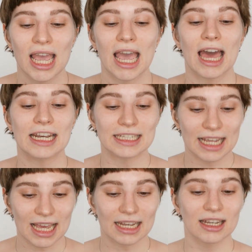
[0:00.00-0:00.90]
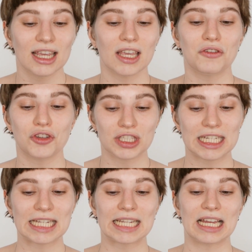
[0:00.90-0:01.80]
And then if your
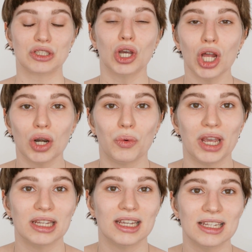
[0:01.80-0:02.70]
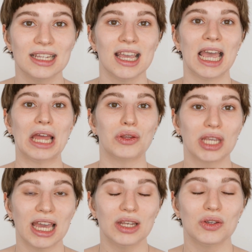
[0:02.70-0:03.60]
skin can tolerate it and you
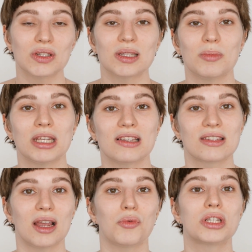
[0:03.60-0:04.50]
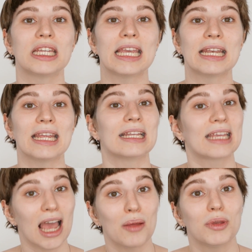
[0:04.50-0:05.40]
can use them in the same routine, it
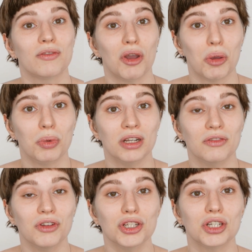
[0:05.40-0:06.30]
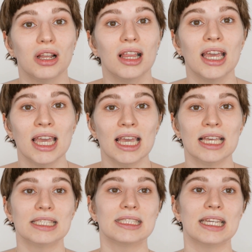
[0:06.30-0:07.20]
can be very beneficial.
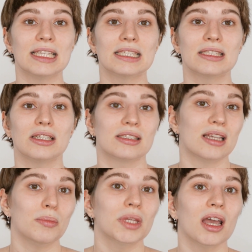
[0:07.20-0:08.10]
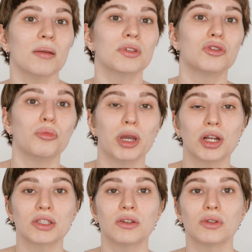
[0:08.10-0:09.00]
Since sometimes you may
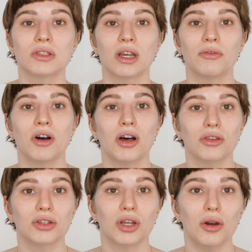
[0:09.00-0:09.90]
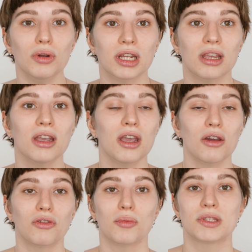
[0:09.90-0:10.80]
also suffer not only
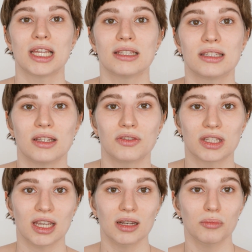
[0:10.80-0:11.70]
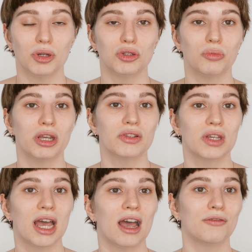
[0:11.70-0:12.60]
from sensitive skin, but you may
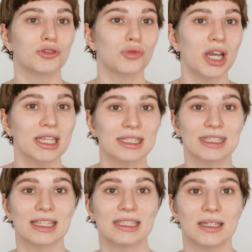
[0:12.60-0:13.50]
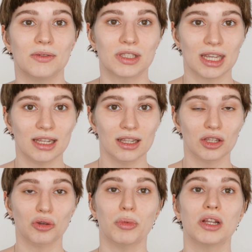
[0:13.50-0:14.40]
also have dry sensitive skin.
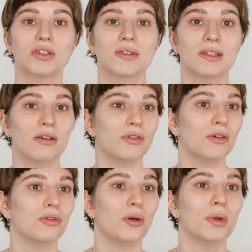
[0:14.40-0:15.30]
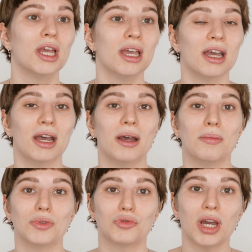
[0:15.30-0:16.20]
You may also suffer from
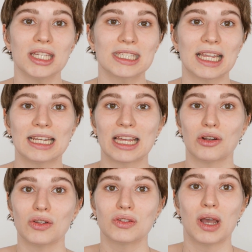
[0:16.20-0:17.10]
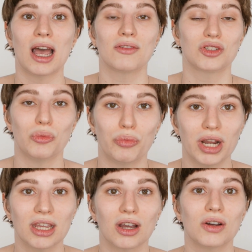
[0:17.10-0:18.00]
um, dry skin can also have some
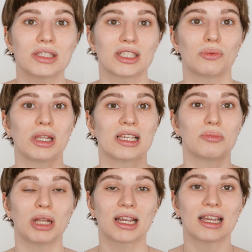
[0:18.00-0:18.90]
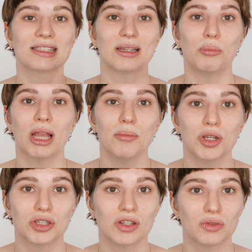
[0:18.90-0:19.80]
breakouts as well as blackheads and
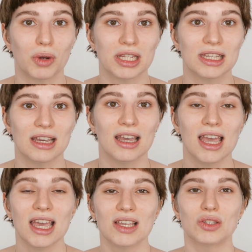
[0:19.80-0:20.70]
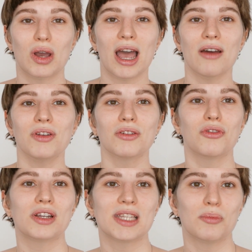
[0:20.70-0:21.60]
blemishes right here. So having,
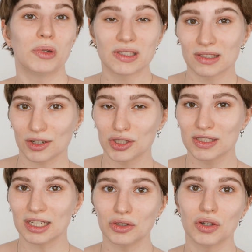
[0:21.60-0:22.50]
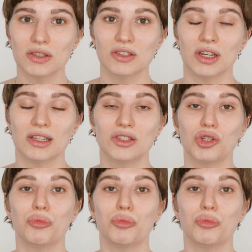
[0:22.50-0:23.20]
for example, such skin concerns, you